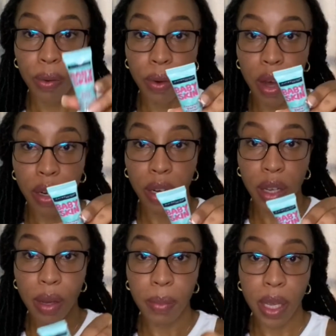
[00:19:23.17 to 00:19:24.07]
under
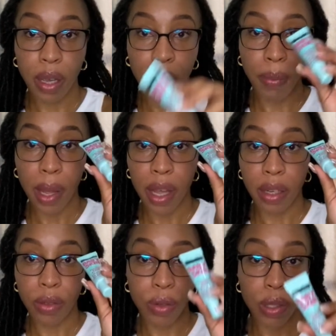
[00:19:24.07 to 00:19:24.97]
your makeup
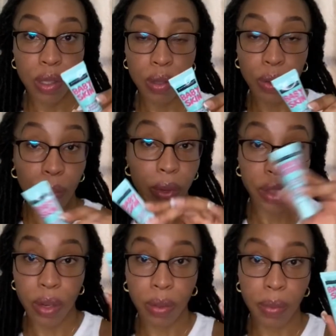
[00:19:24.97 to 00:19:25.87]
and also
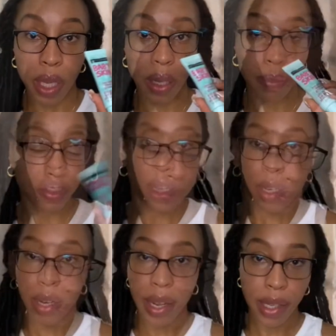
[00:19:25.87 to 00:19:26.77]
without makeup
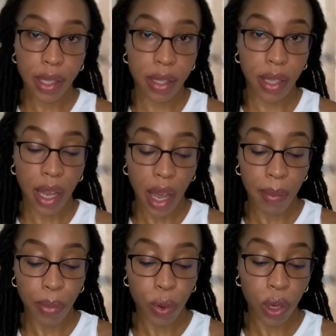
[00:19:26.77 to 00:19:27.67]
the next thing i
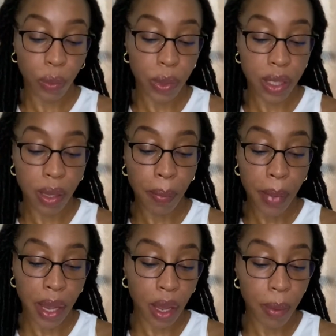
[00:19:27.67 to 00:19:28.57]
bought was some
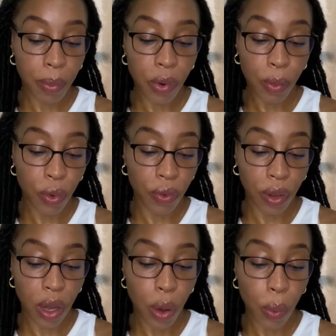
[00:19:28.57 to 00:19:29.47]
makeup
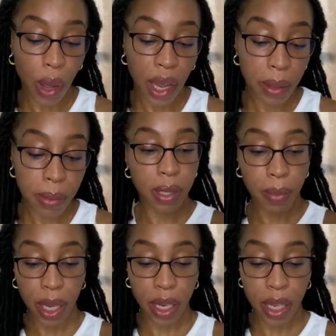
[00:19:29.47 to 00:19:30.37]
remover wipes to
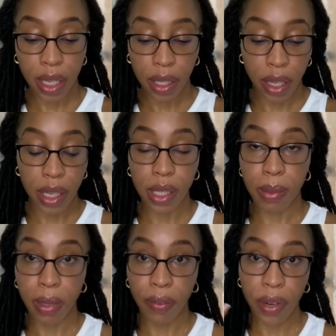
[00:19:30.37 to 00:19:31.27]
make it easier in
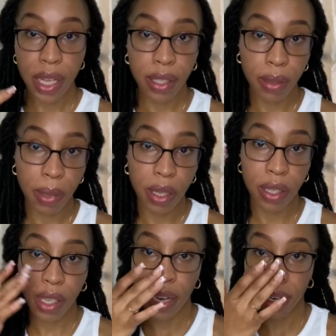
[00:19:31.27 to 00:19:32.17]
terms of cleansing because
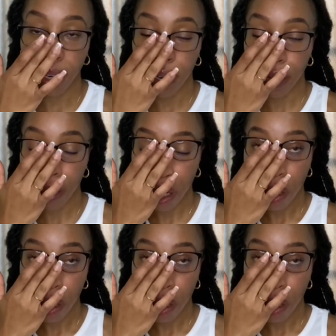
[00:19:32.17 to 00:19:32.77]
i did